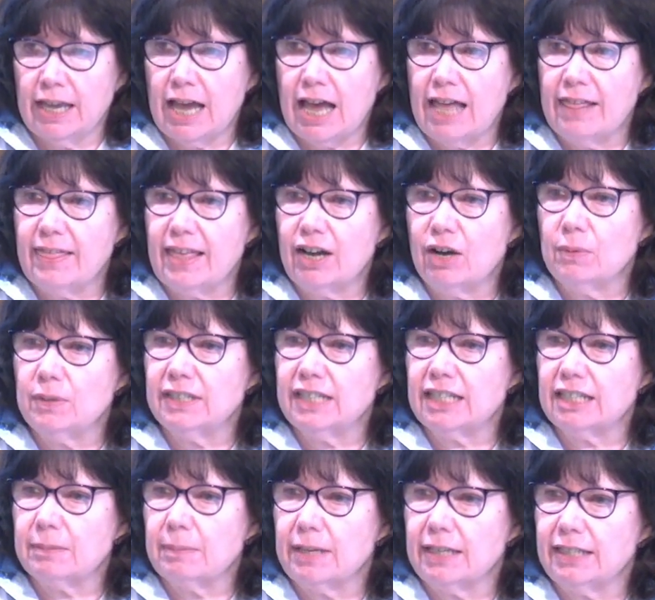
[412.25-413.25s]
That always
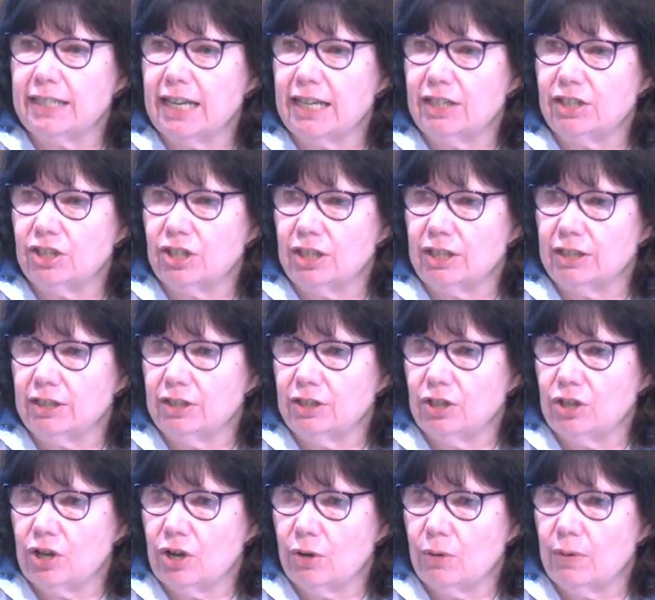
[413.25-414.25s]
gets my attention. You
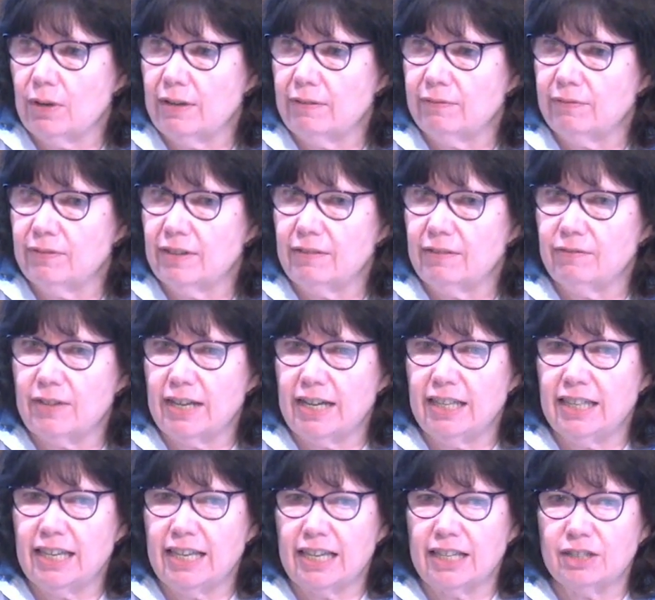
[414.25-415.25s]
know, if, if
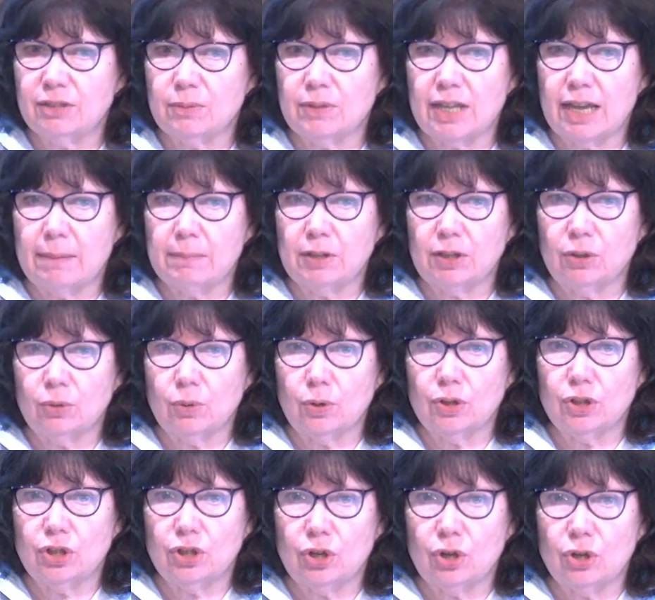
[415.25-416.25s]
anything ends with I'm the Lord,
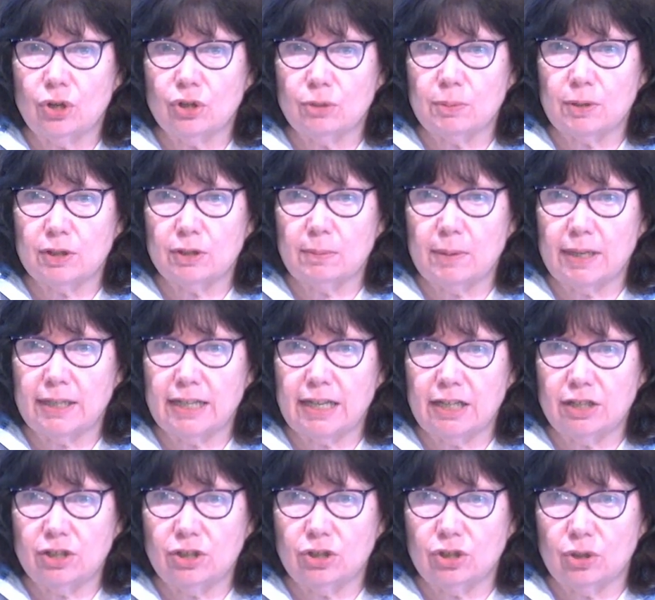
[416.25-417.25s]
you know you're supposed to pay
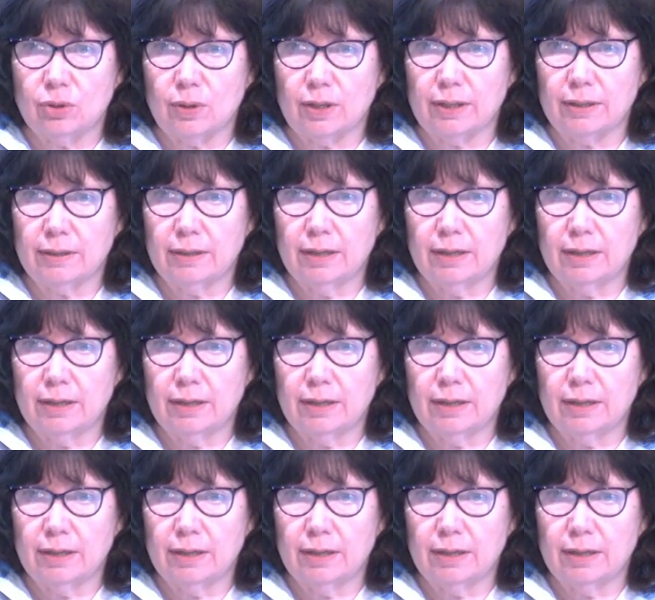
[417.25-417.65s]
attention to it.